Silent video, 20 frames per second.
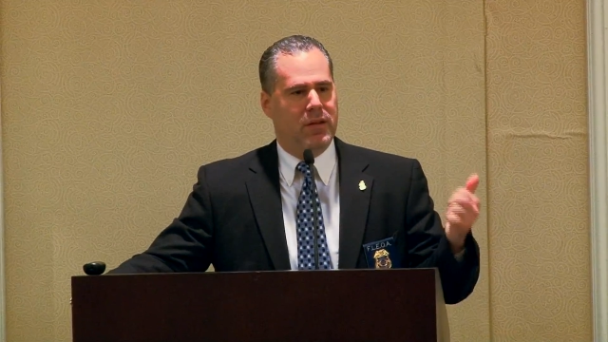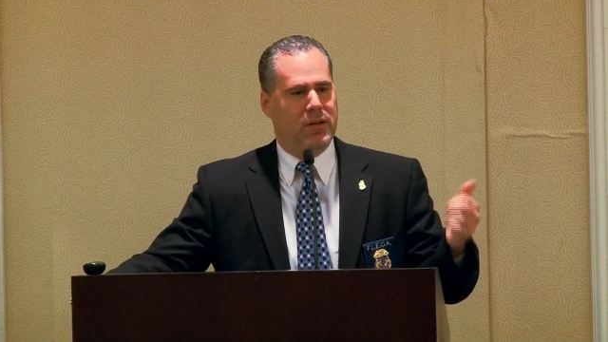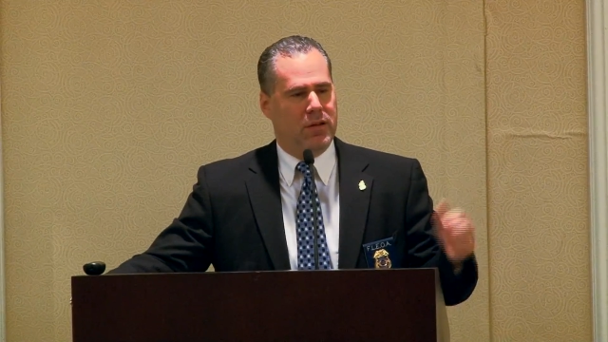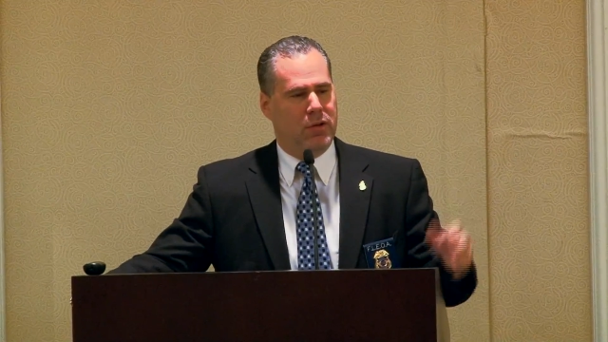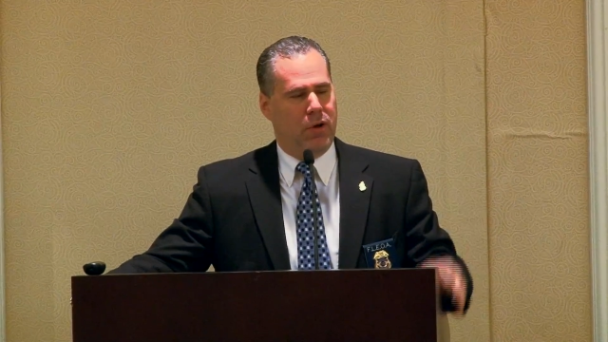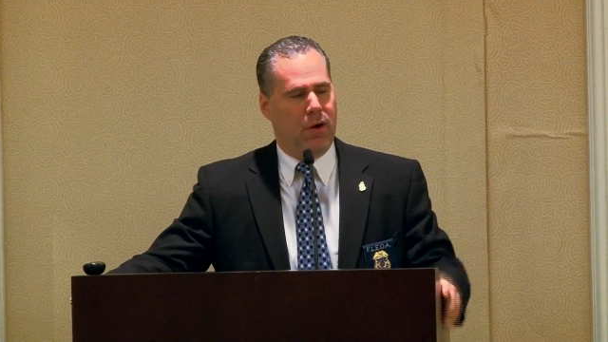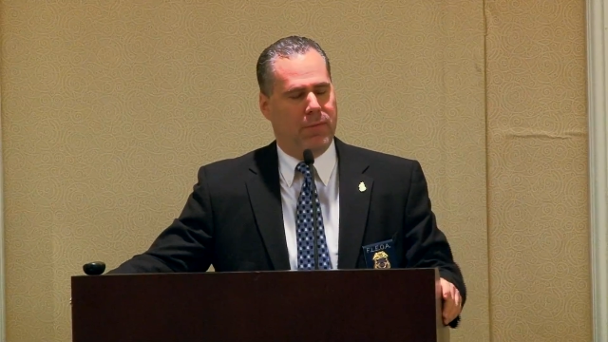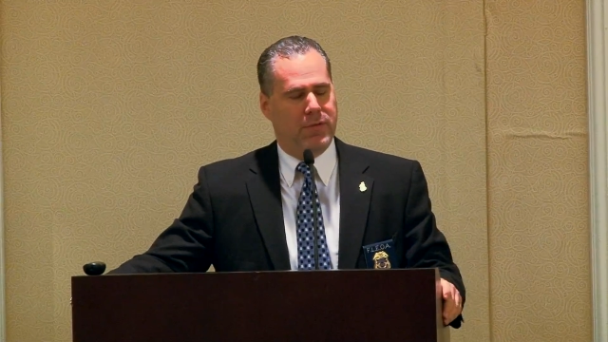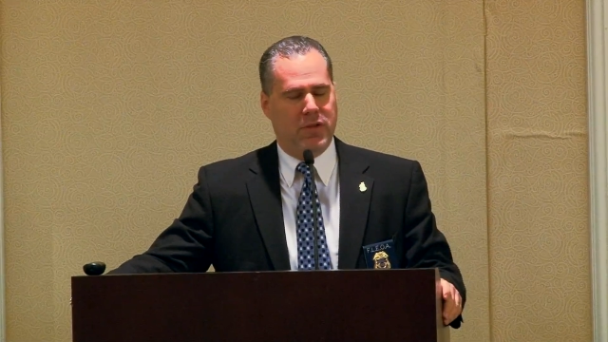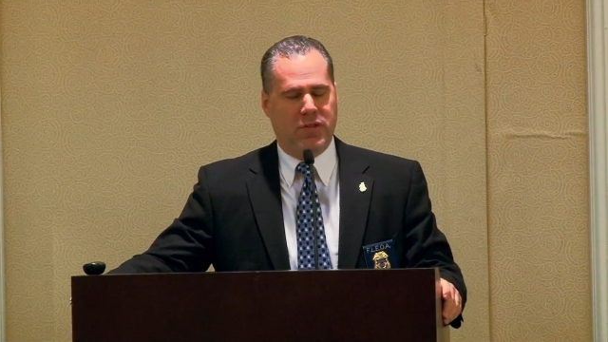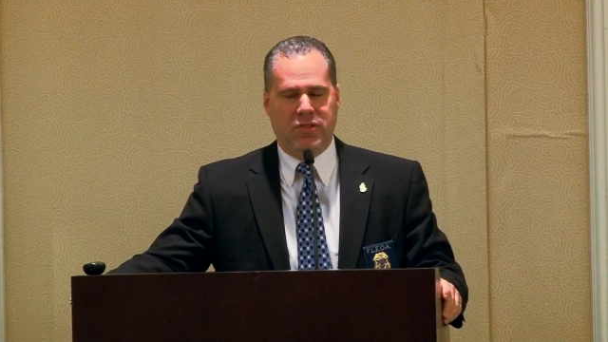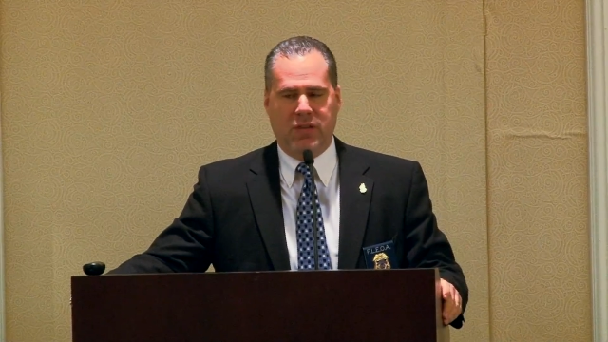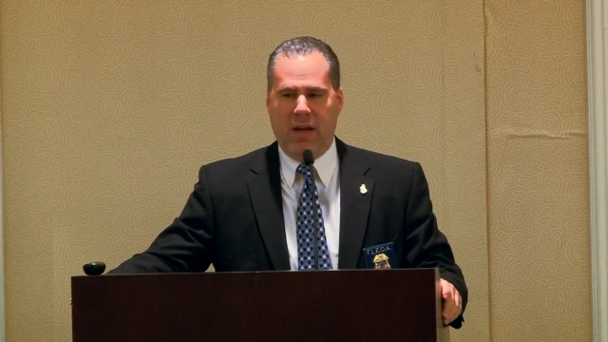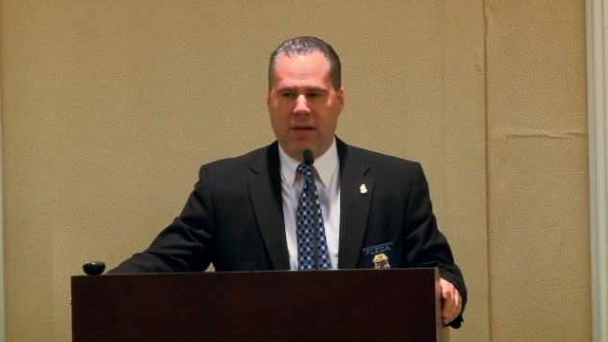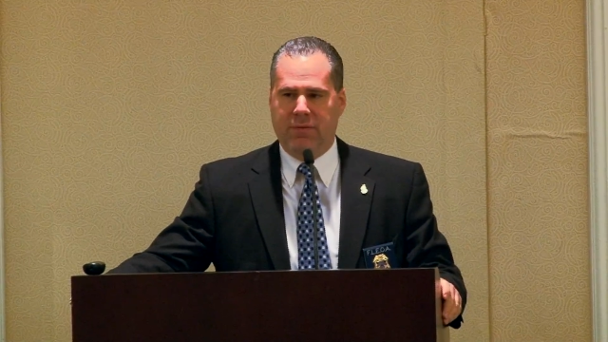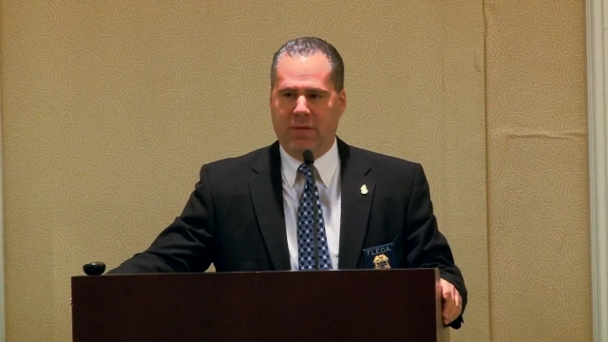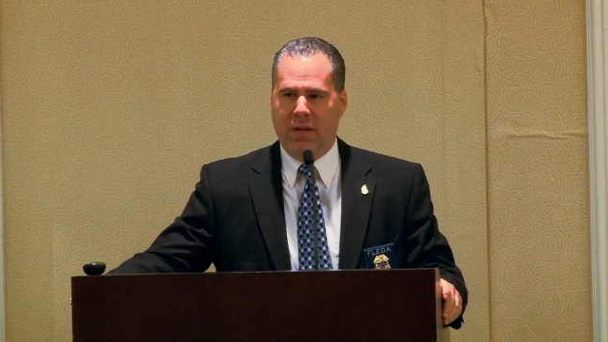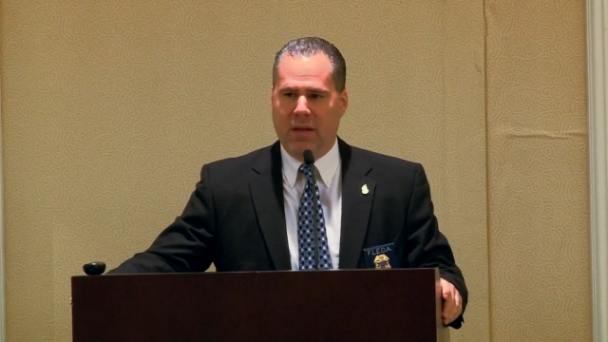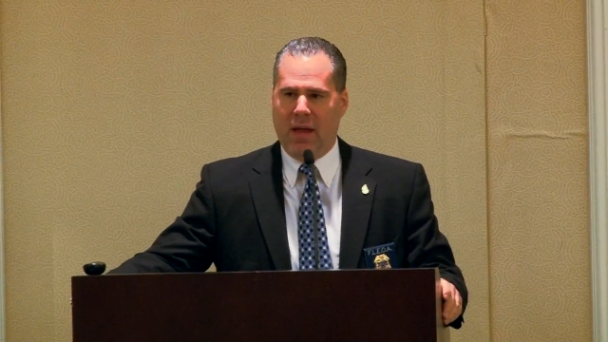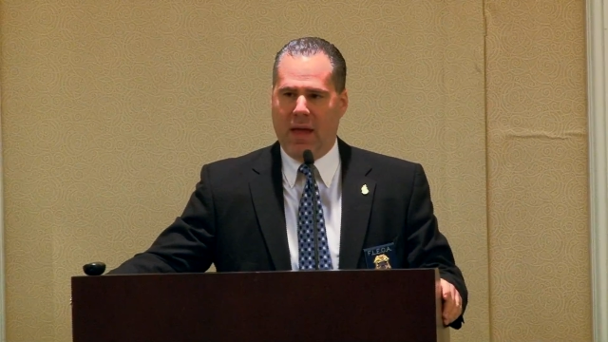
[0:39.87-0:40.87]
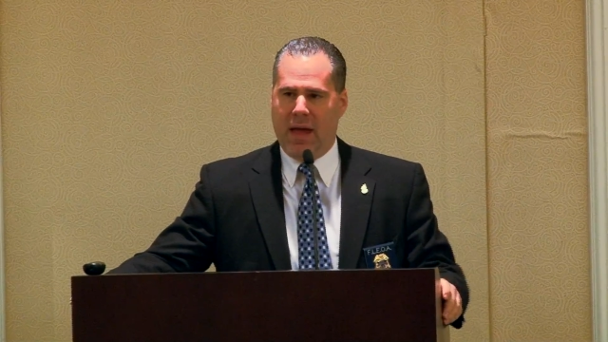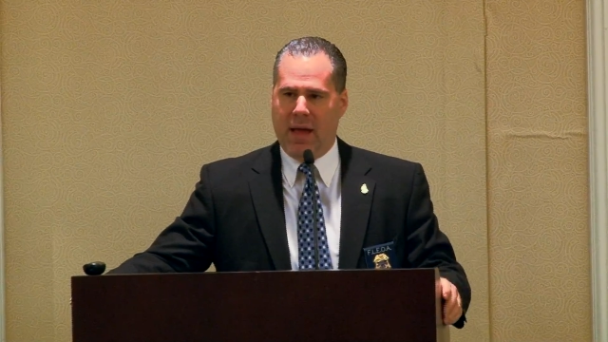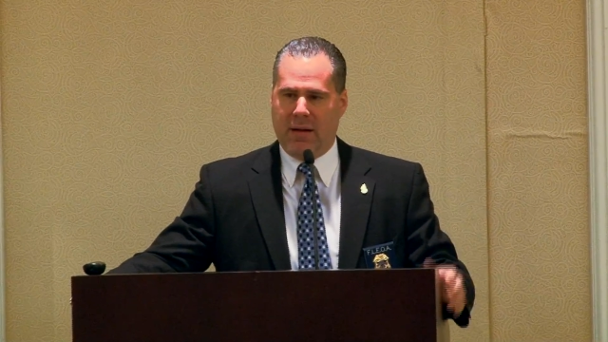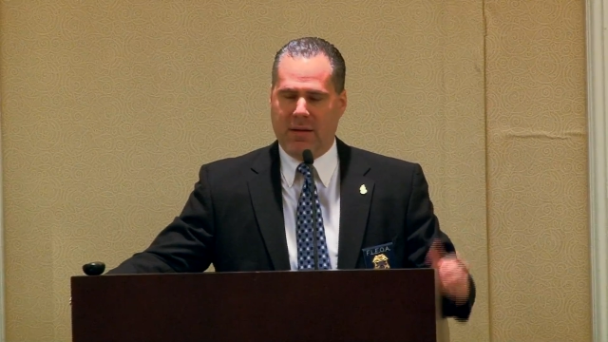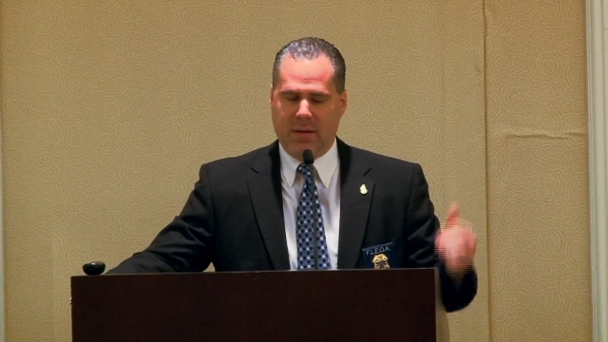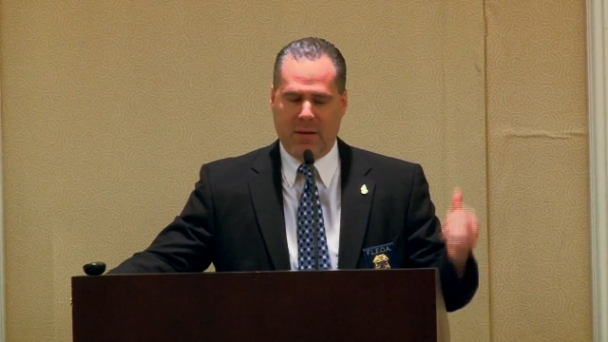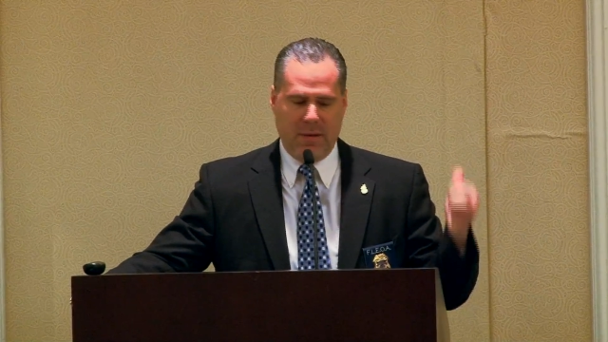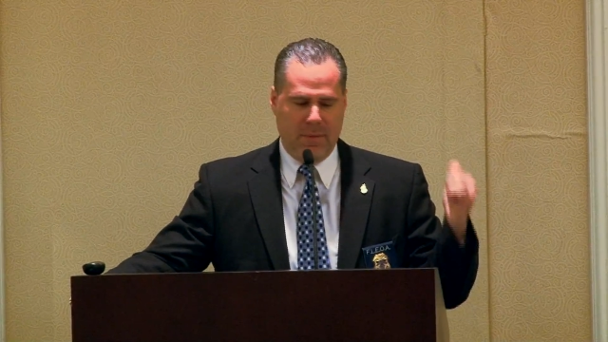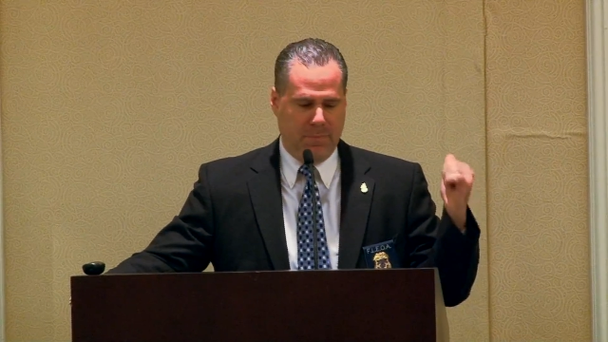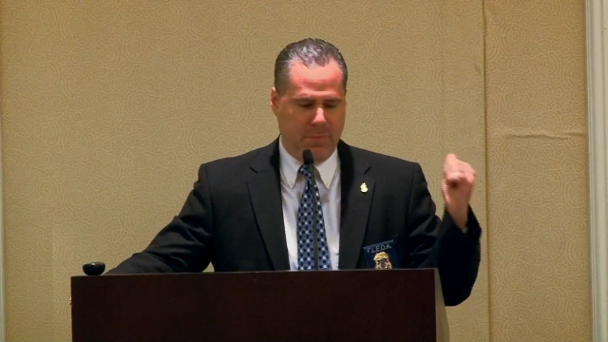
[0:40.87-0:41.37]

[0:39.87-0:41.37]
the Officer Safety Act,